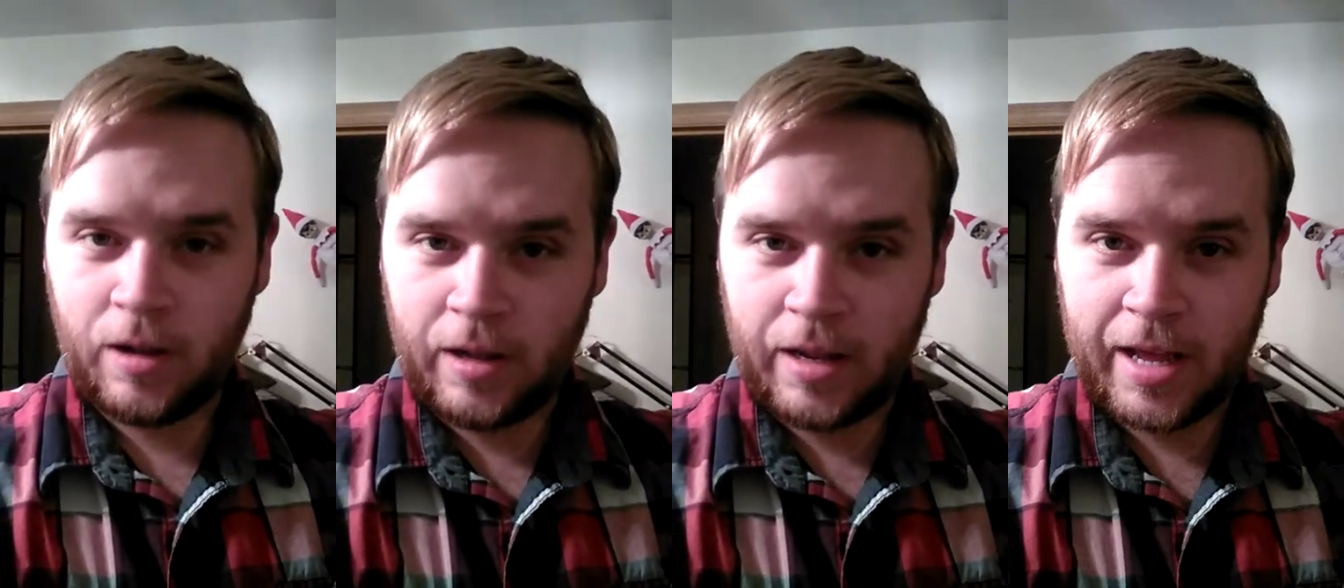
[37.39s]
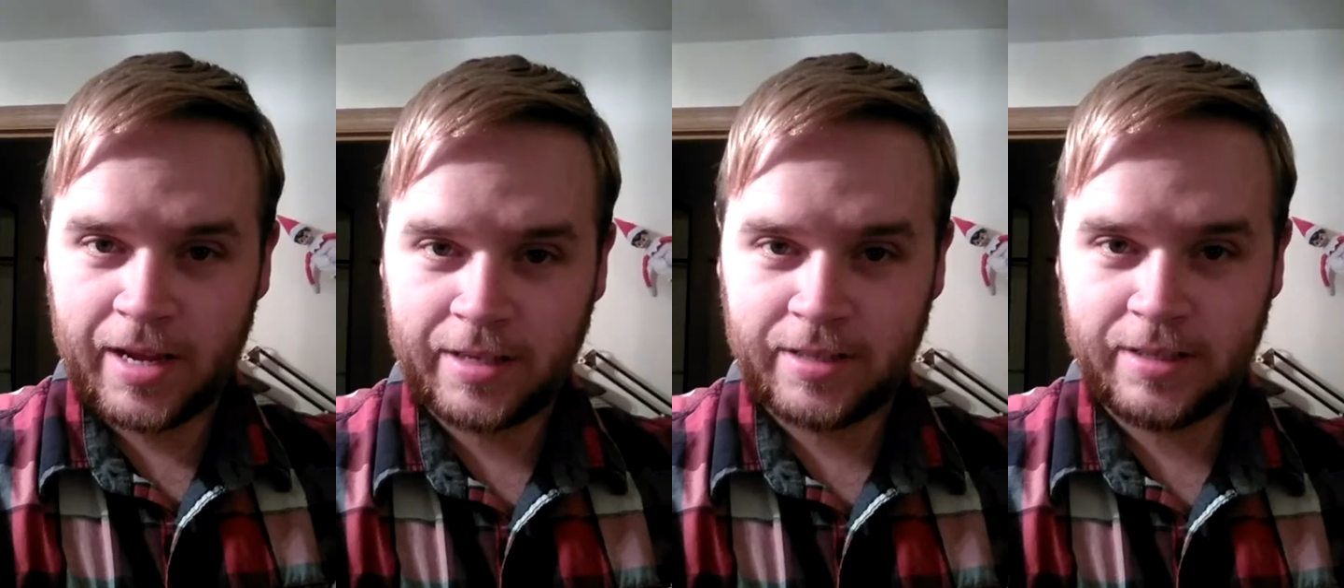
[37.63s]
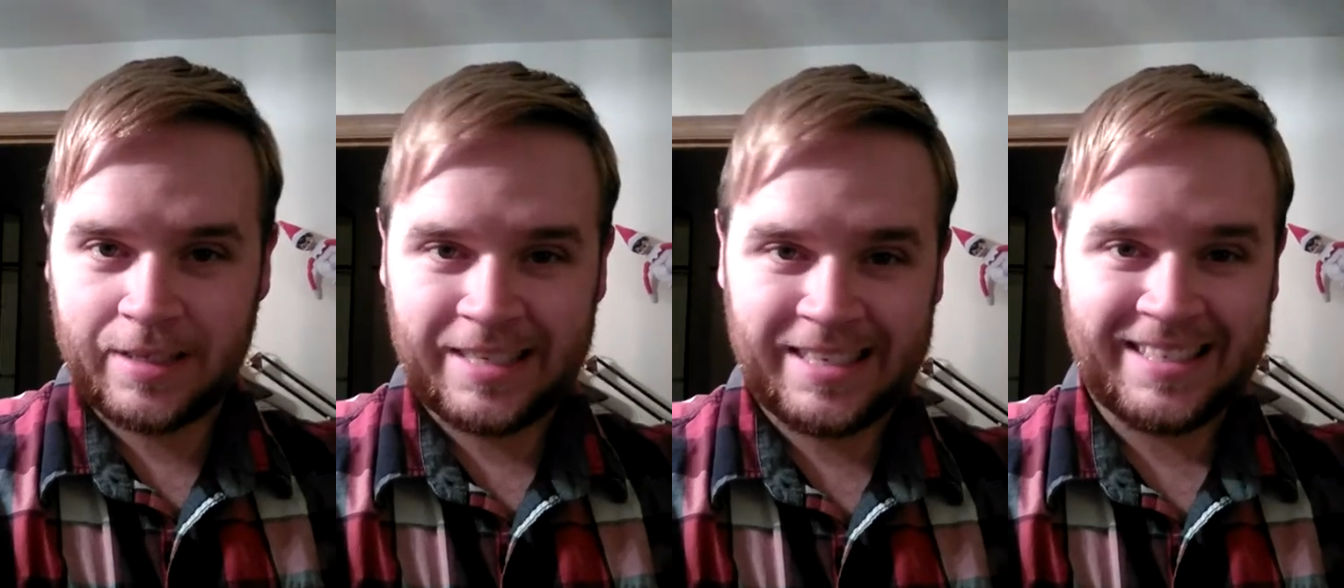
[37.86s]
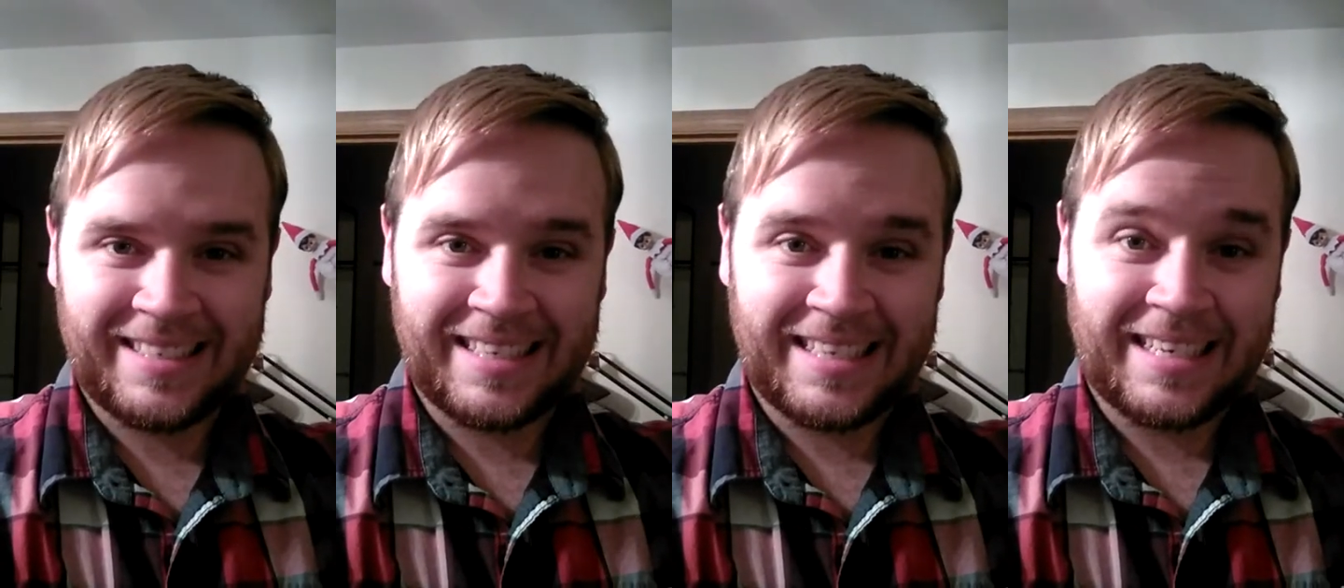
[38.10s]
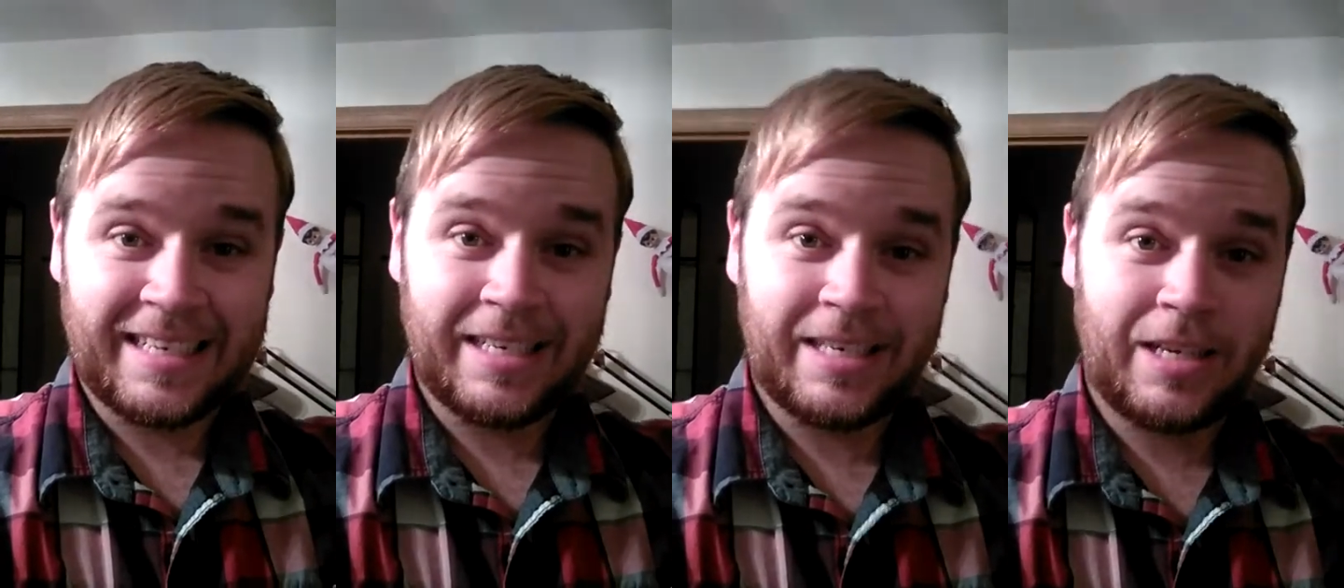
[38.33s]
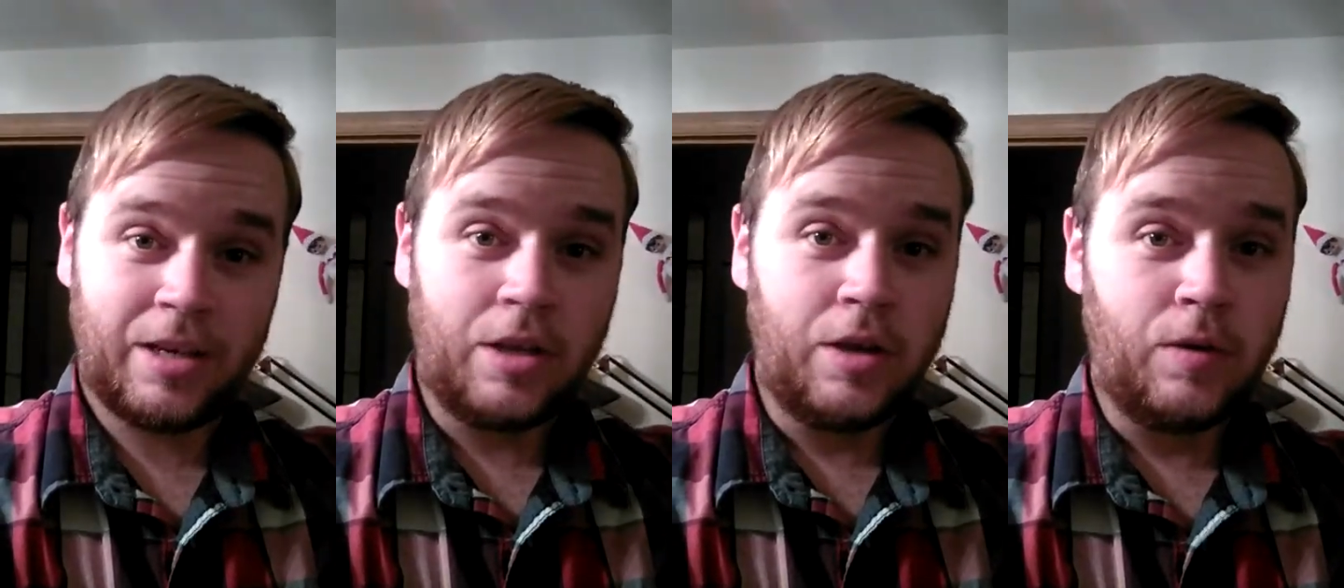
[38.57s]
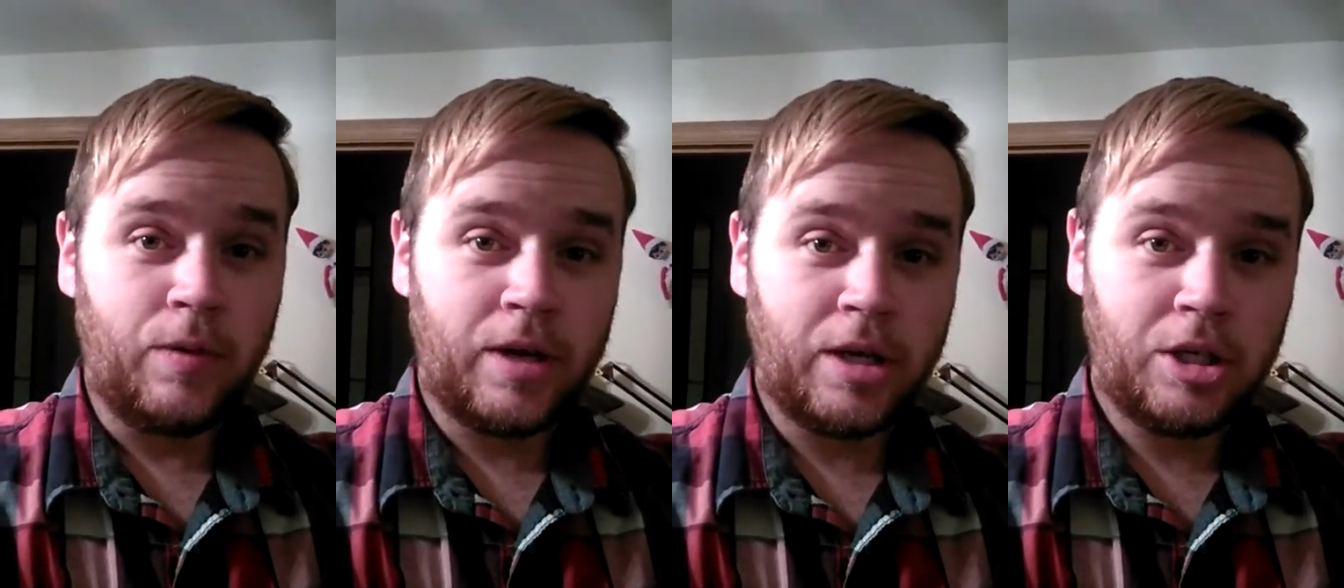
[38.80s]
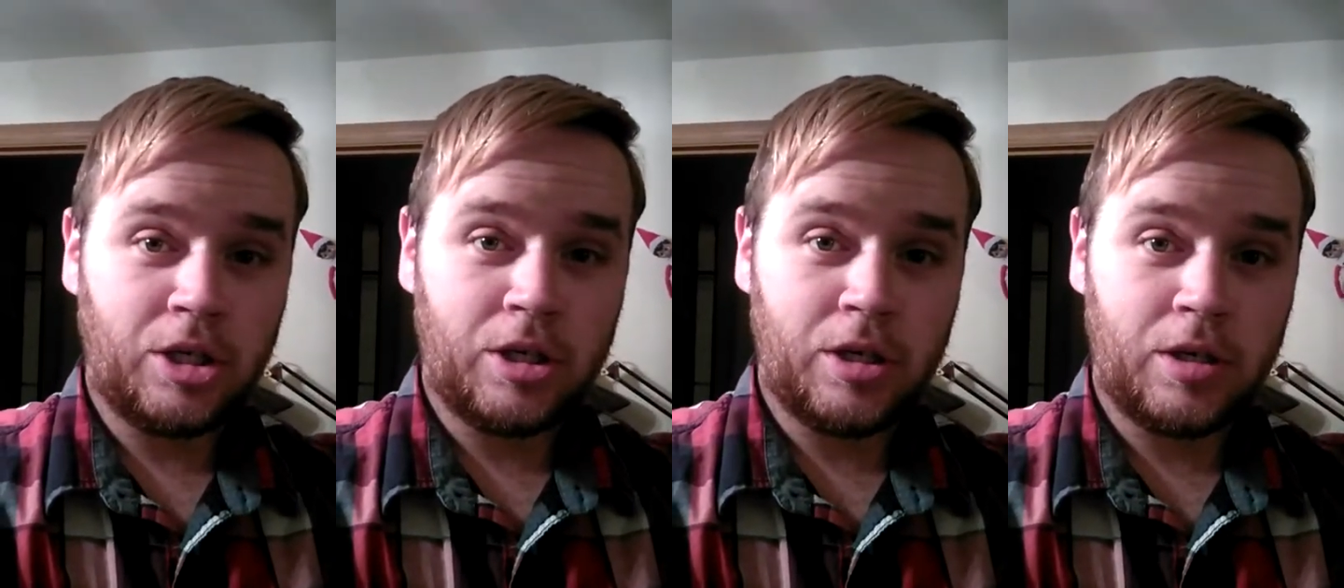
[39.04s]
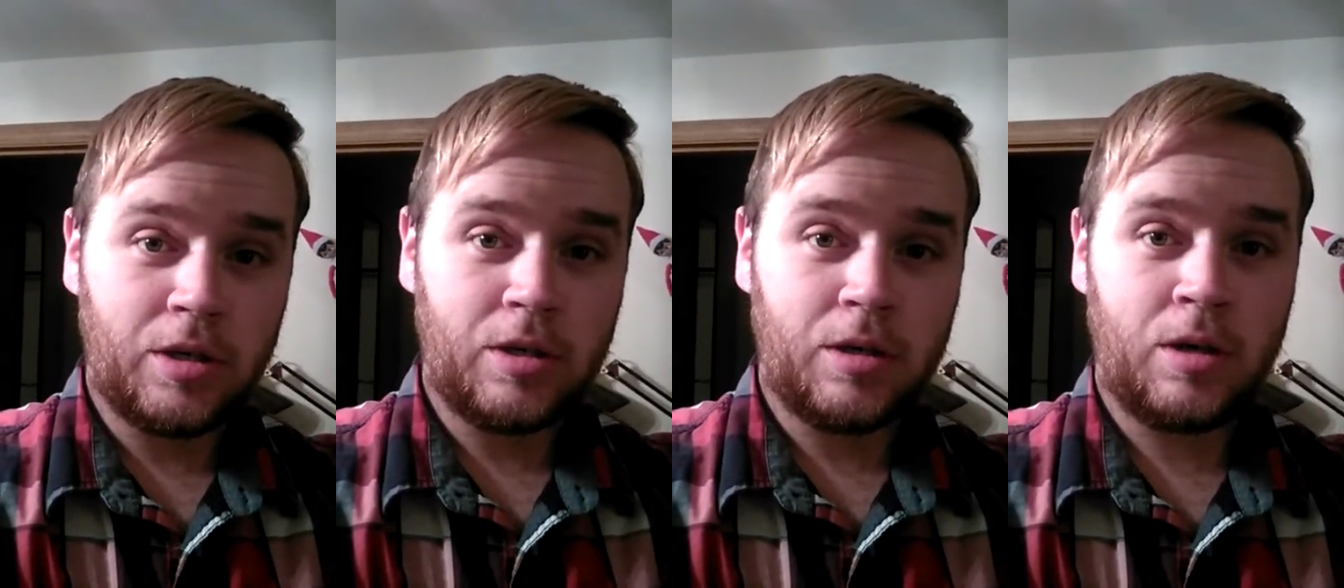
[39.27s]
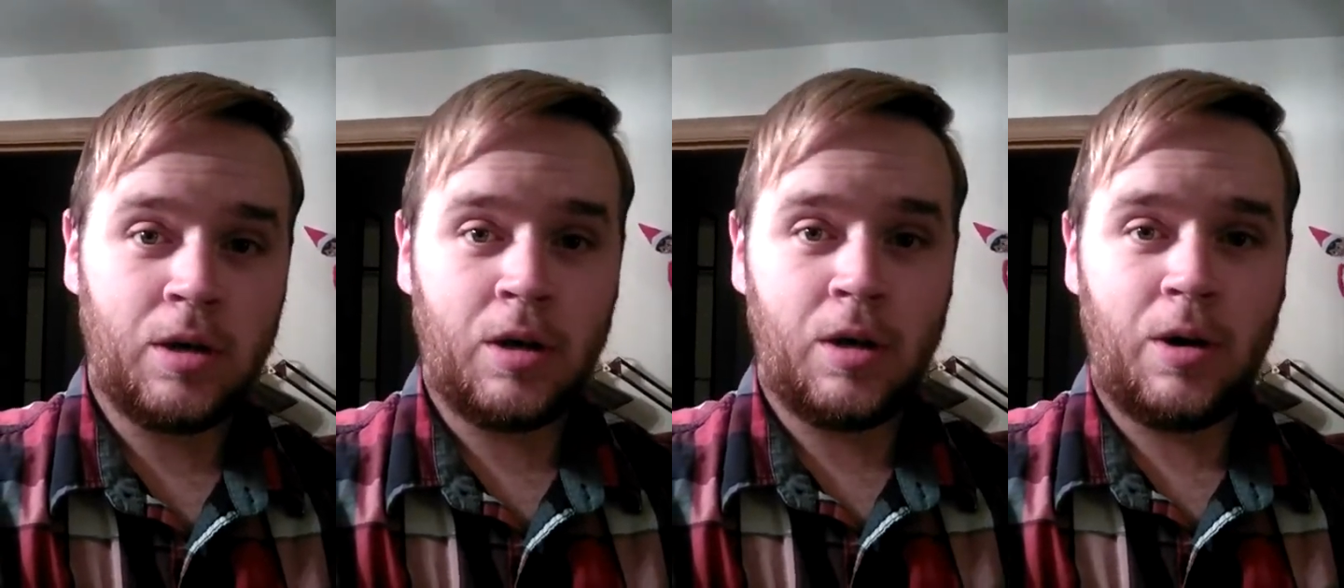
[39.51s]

Legacy is a continuation